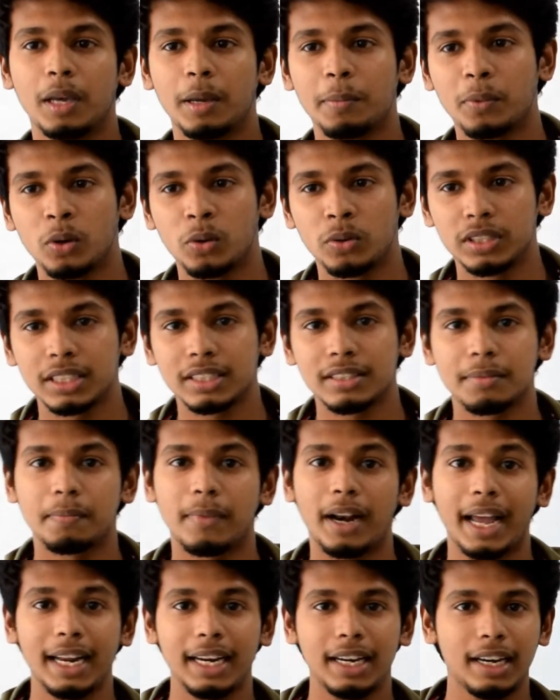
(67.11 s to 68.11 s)
People who just
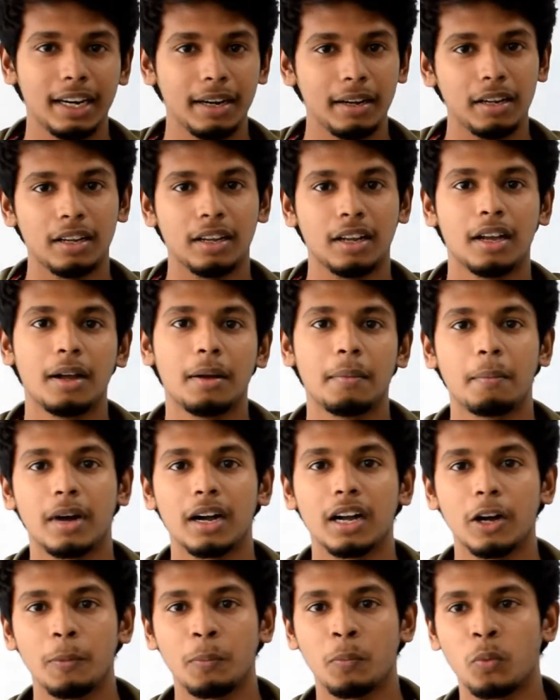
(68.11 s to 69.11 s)
blindly
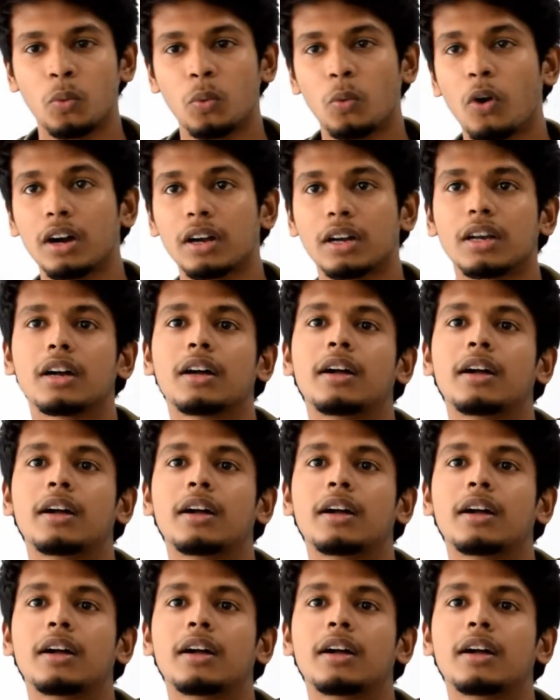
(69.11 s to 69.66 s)
mug up what